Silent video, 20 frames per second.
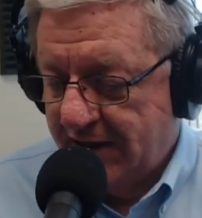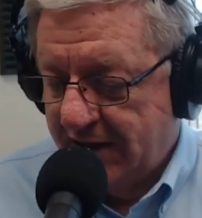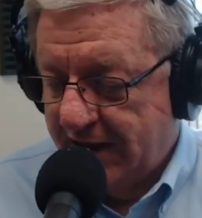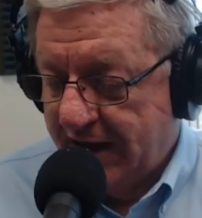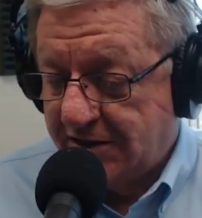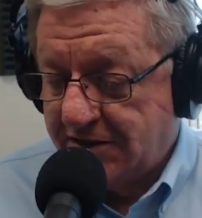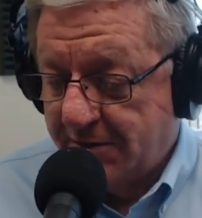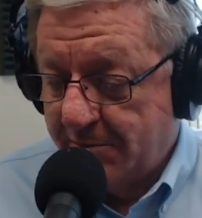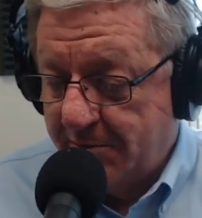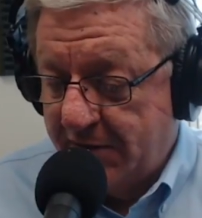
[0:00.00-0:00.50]

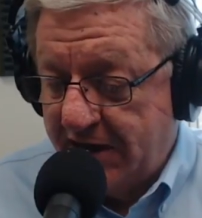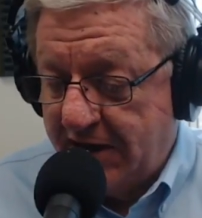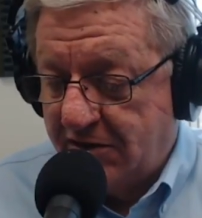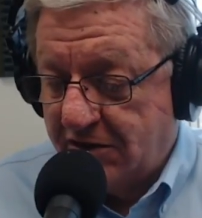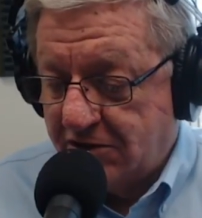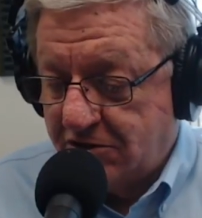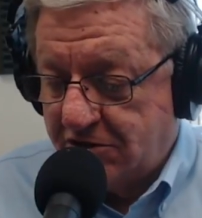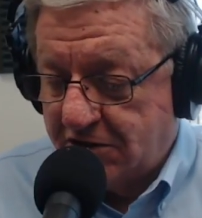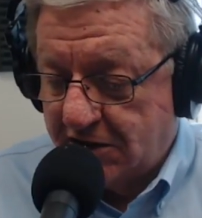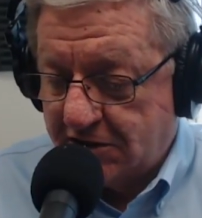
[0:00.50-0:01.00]
And to me,
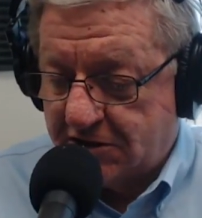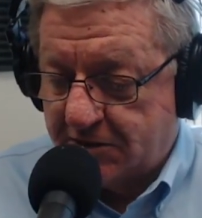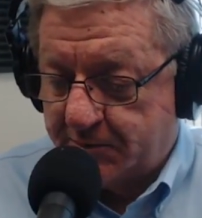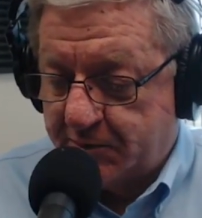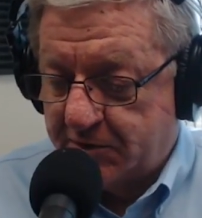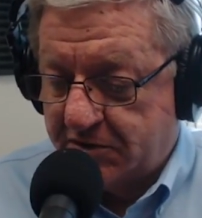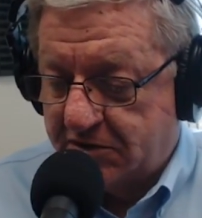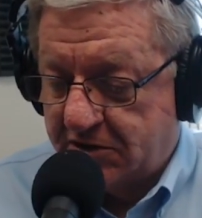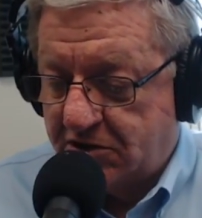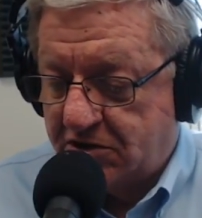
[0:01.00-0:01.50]
the
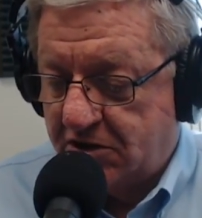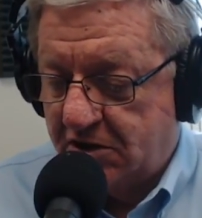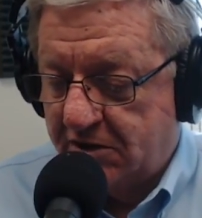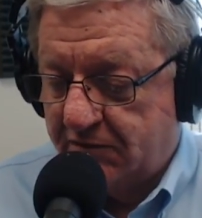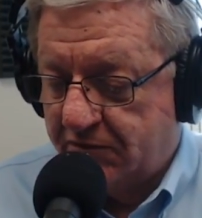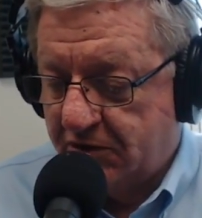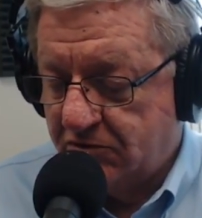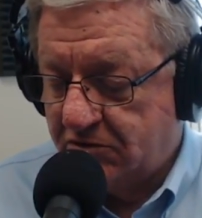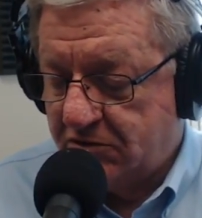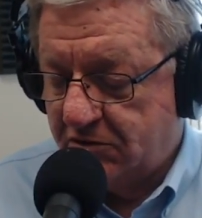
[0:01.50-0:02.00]
juxtaposition
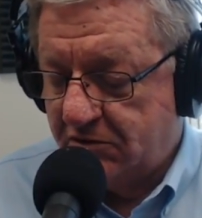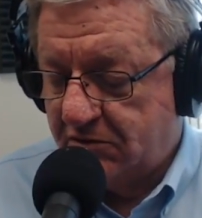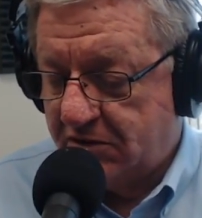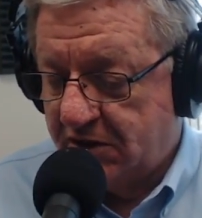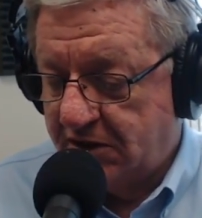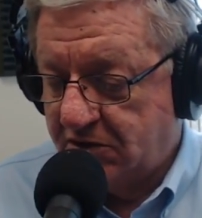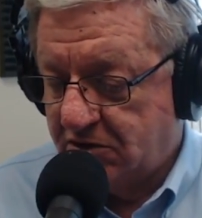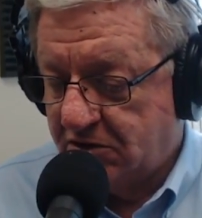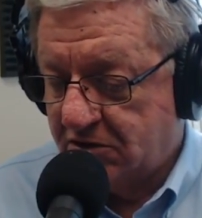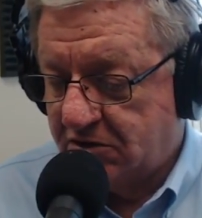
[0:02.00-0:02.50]
of those two
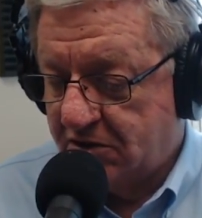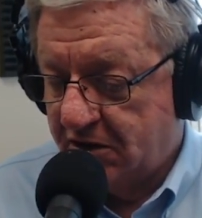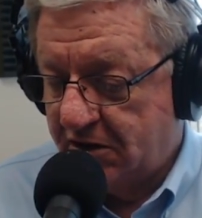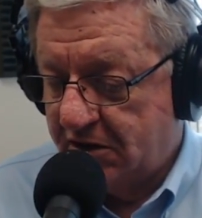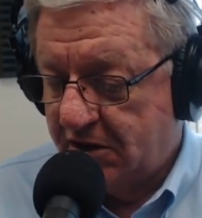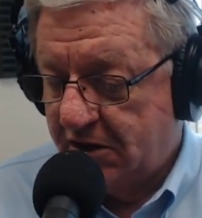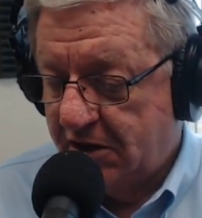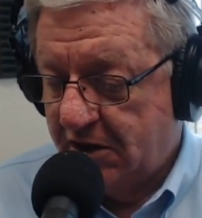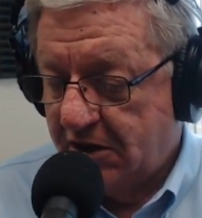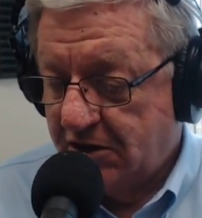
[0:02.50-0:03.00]
things is going
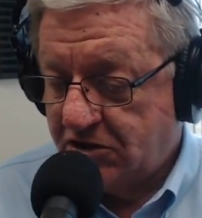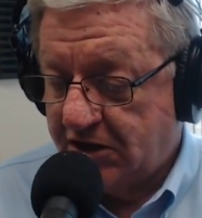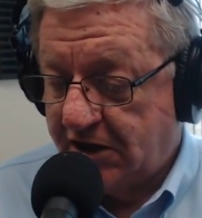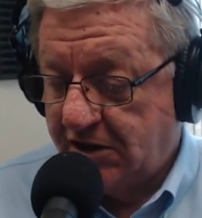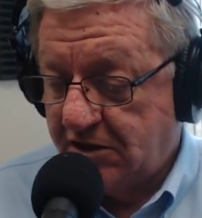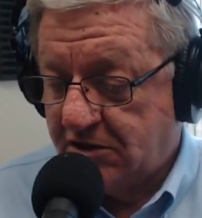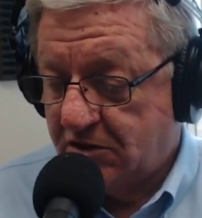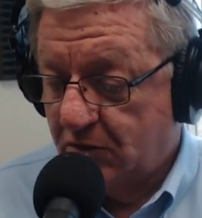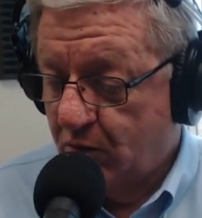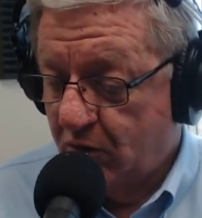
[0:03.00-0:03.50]
to
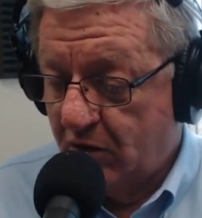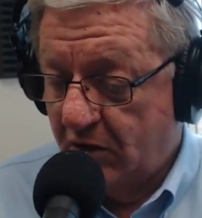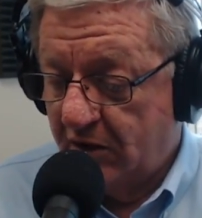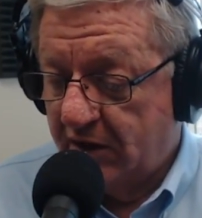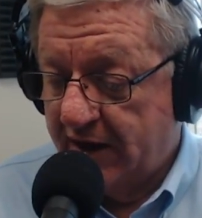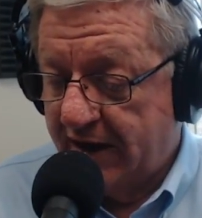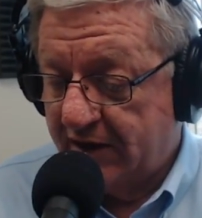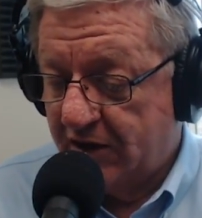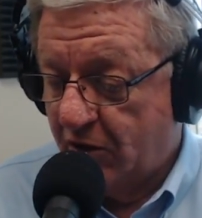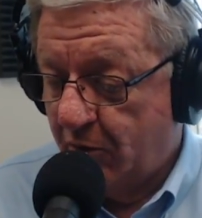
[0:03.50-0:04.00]
change the world
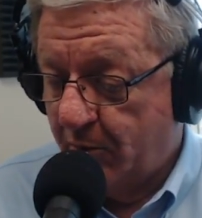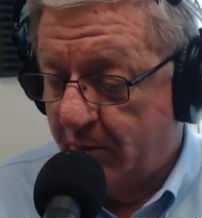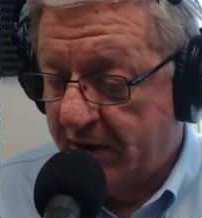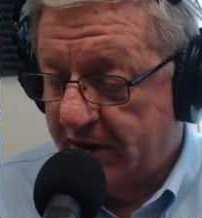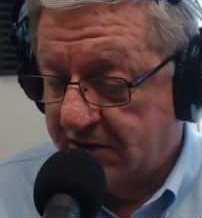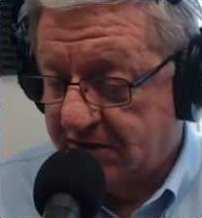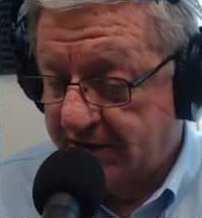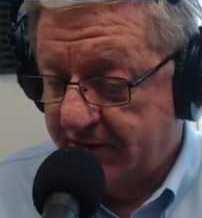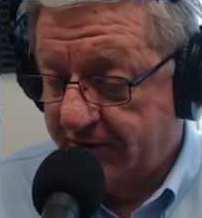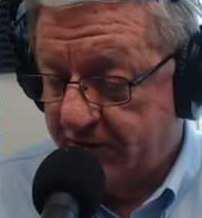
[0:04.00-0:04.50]
like
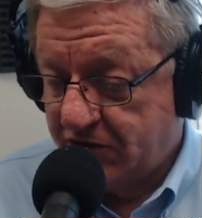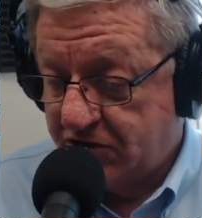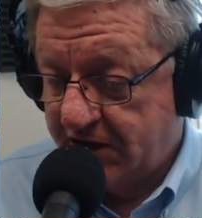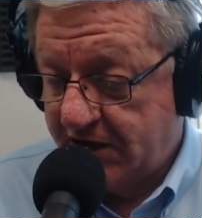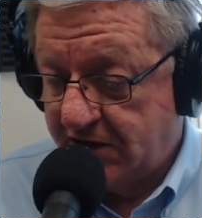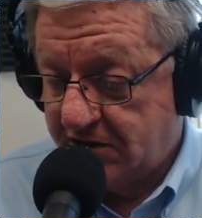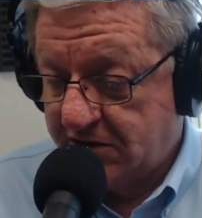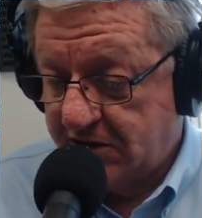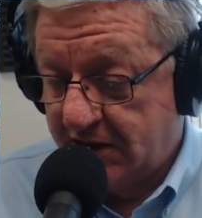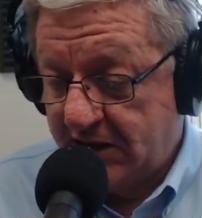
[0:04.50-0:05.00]
nobody's ever
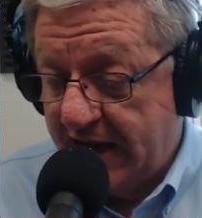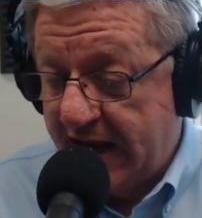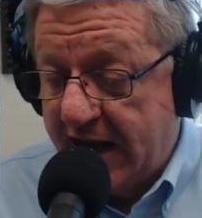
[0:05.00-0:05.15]
changed it.